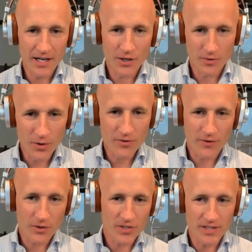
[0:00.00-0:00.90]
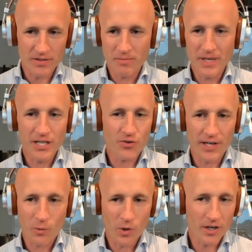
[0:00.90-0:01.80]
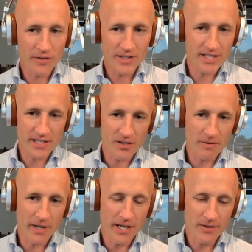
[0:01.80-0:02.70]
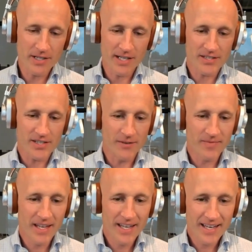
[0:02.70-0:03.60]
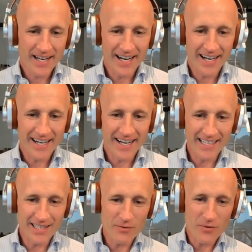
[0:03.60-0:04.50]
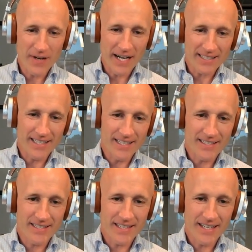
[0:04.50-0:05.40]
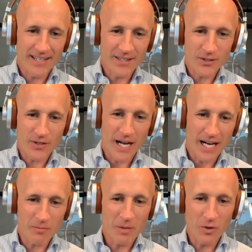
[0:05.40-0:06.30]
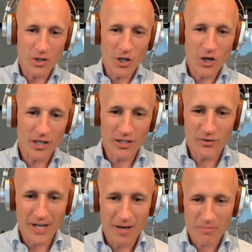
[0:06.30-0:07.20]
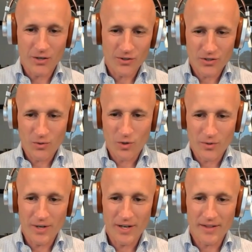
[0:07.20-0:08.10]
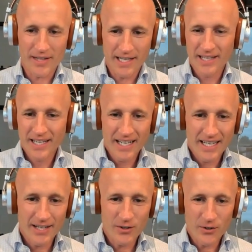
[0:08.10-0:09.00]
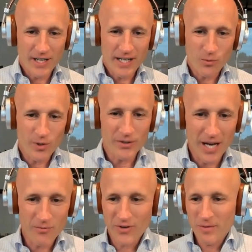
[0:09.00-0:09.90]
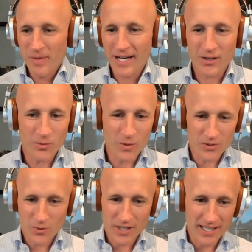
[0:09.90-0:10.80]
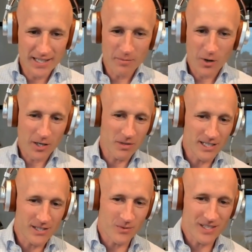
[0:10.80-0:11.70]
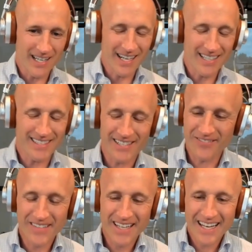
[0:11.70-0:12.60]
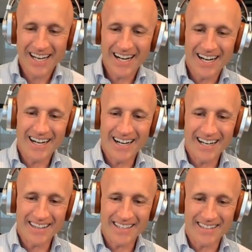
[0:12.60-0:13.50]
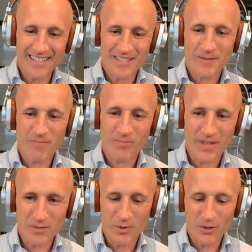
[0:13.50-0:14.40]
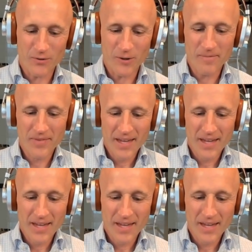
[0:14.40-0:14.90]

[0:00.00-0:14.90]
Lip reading: growth versus me trying to work on these things on my own. And so I love the fact that you're guiding people along and you've got peers to work with, and you're getting real-time feedback on what's working in the marketplace and what's not. So I think that's beautiful.